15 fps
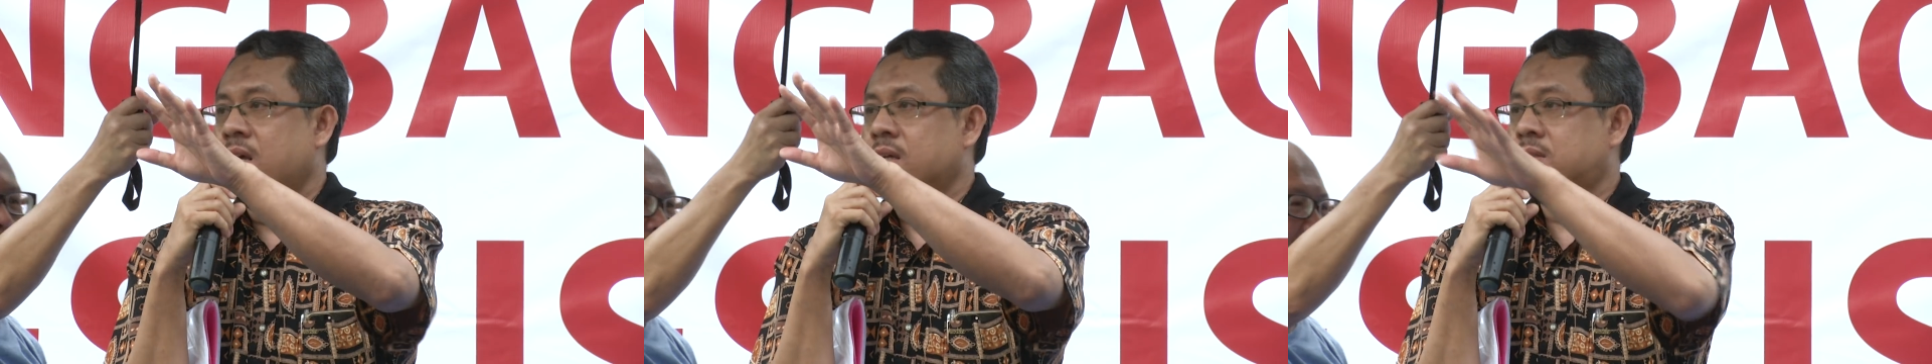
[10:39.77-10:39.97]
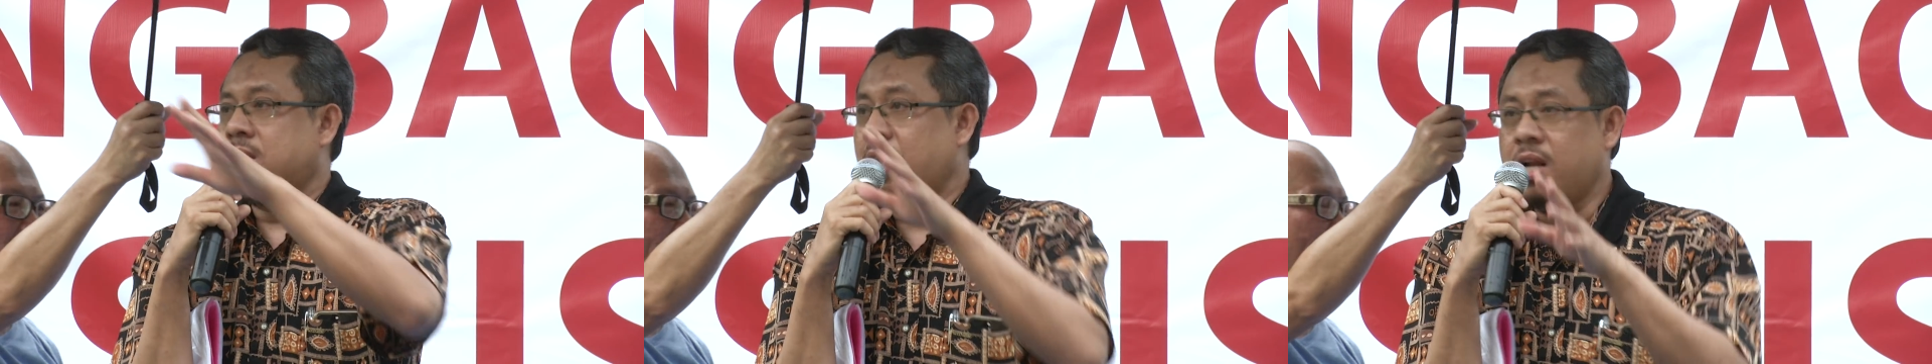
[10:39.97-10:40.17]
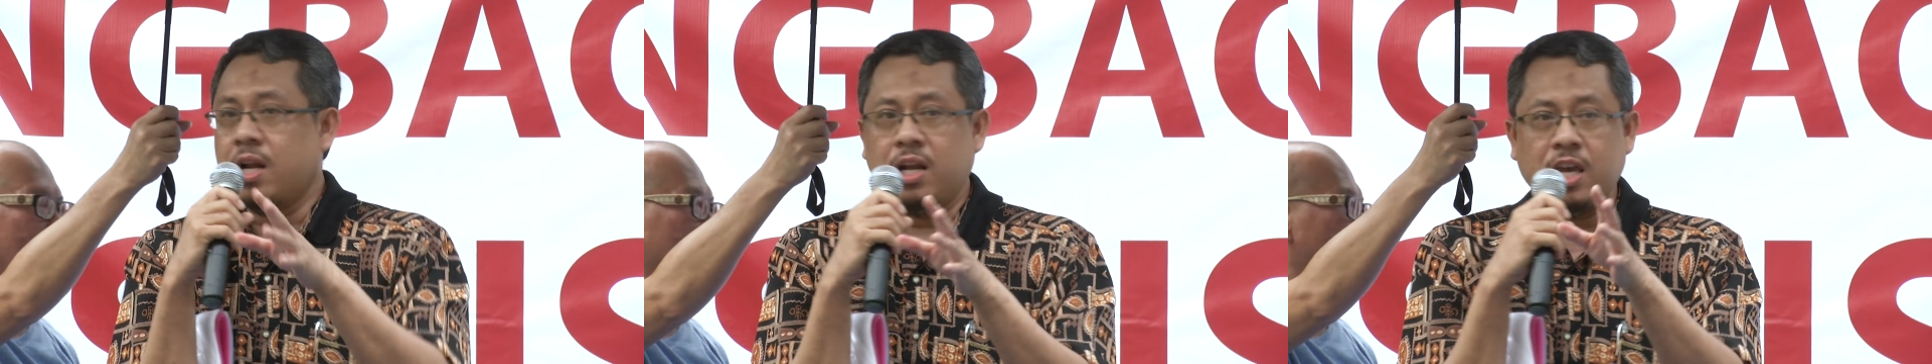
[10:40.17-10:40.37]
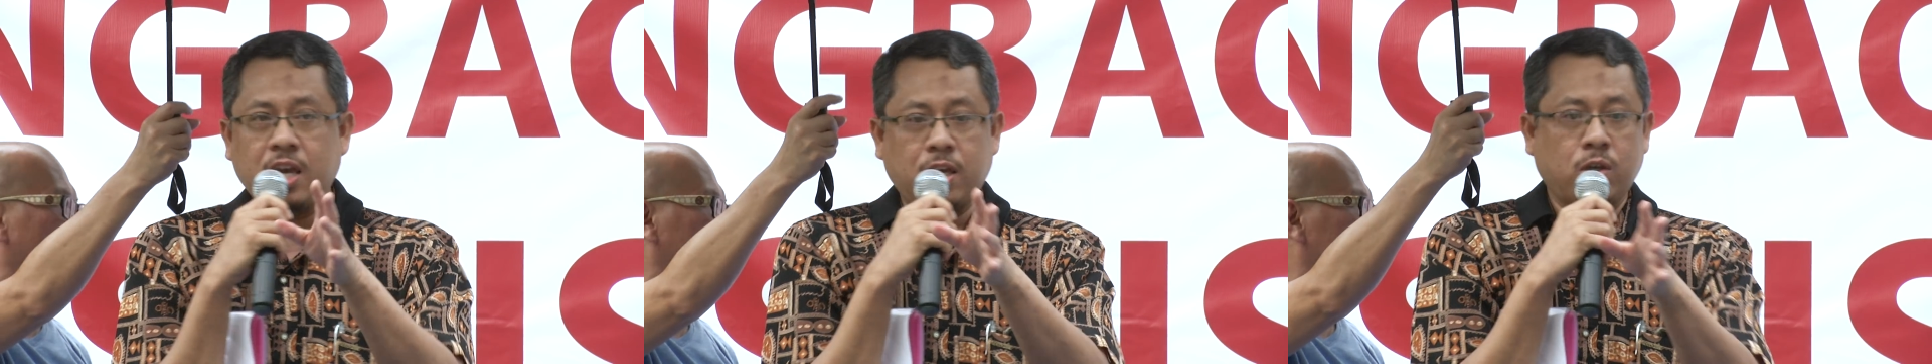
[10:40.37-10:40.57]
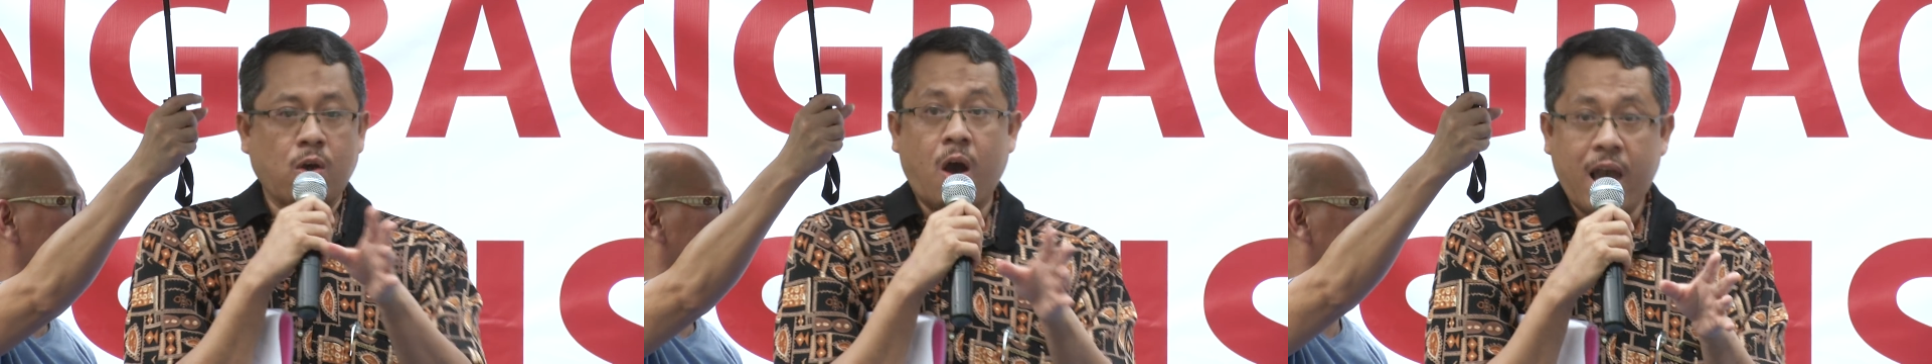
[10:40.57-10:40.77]

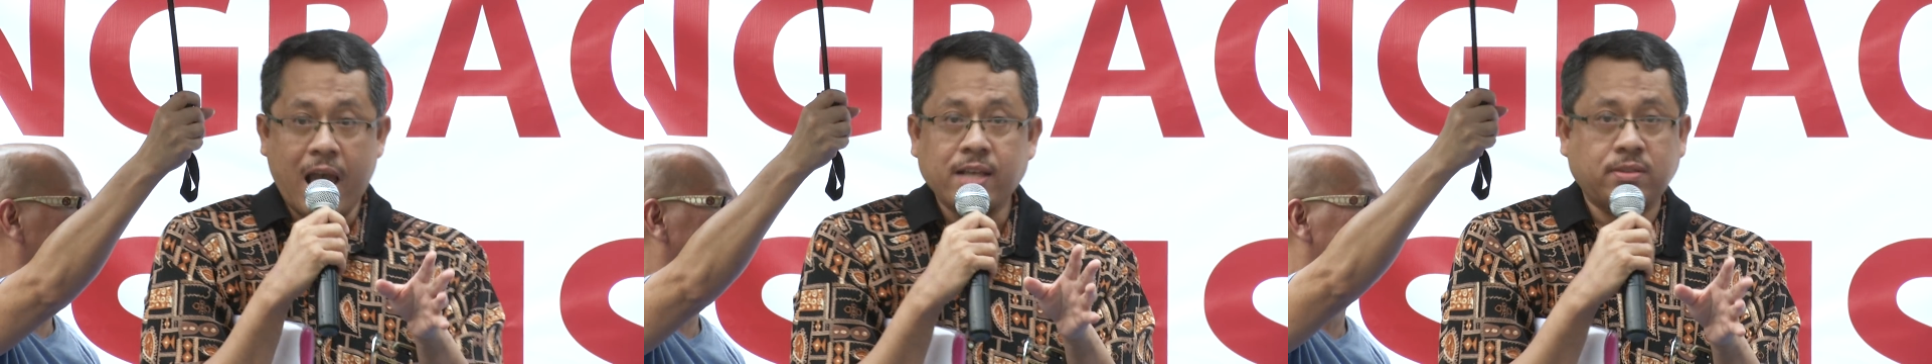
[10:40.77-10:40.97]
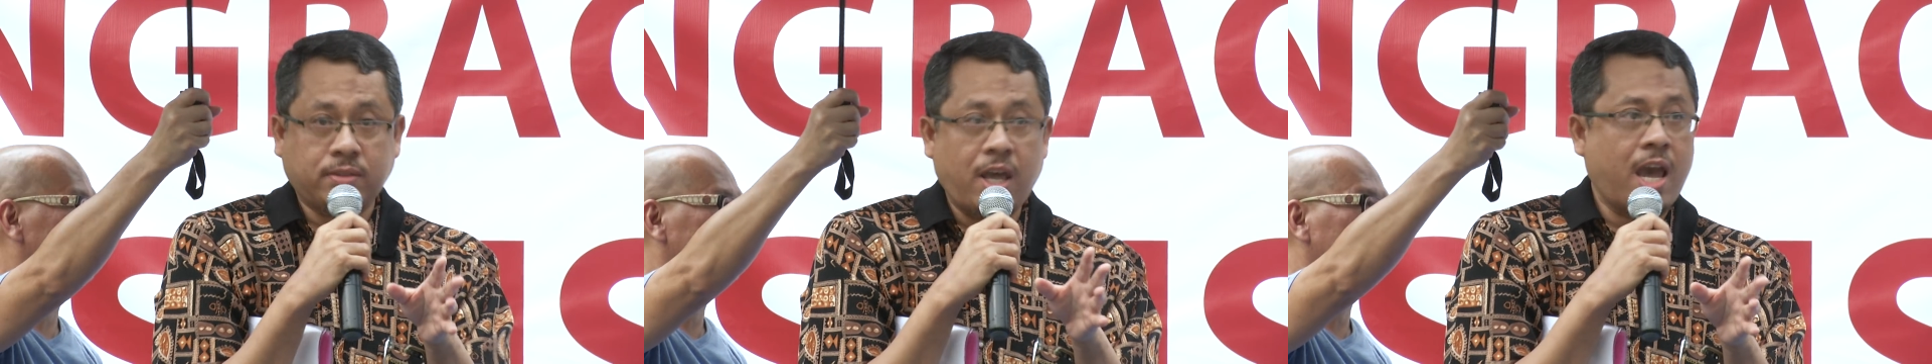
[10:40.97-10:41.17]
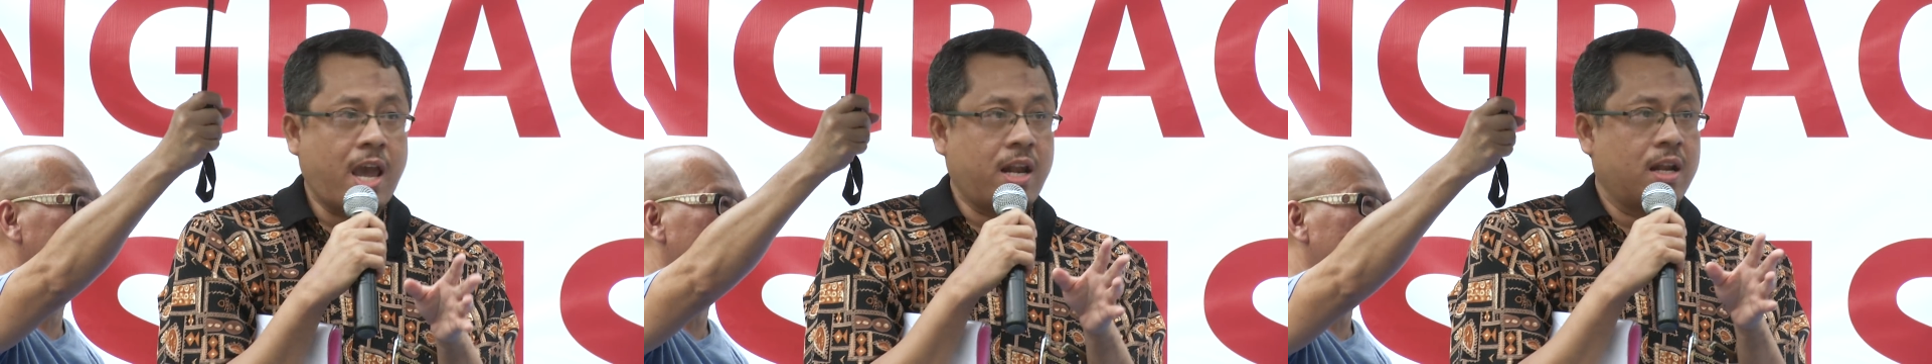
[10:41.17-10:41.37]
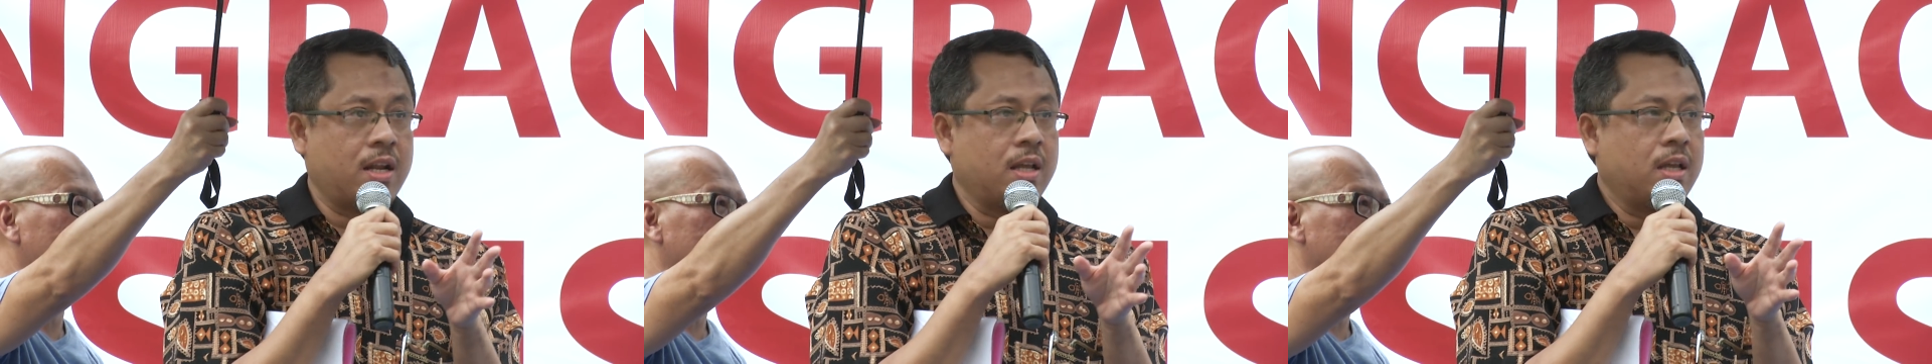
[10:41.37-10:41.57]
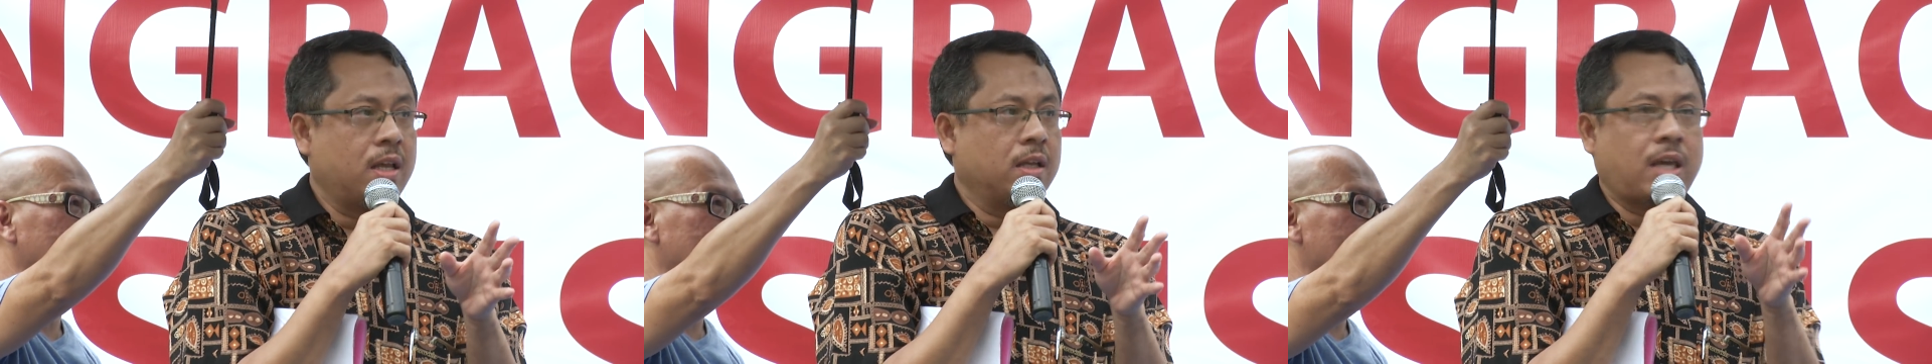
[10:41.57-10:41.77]
suddenly your
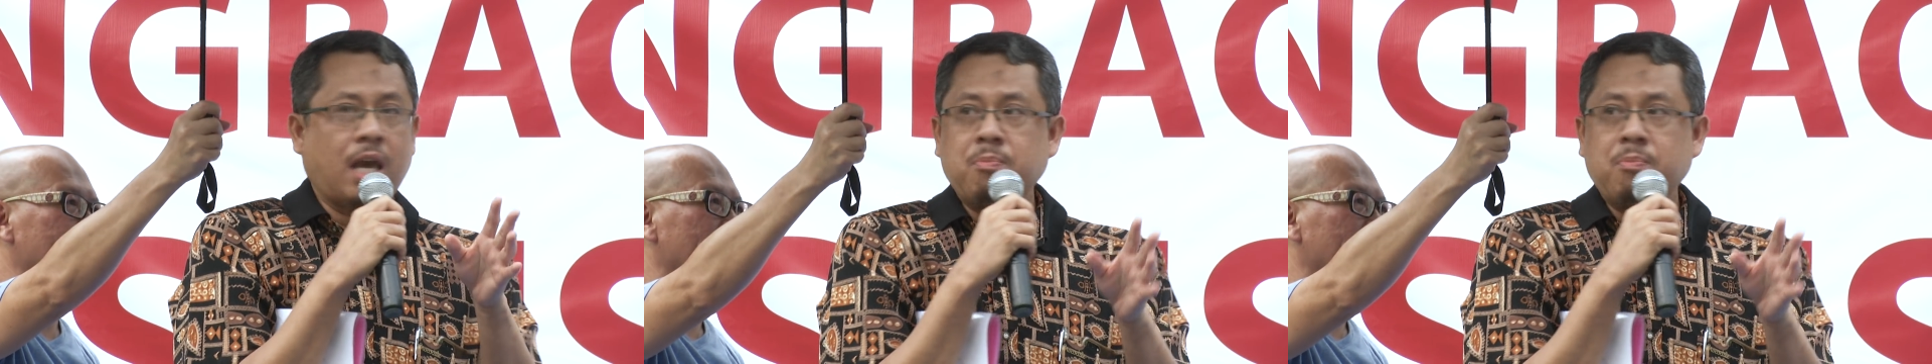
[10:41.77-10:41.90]
estate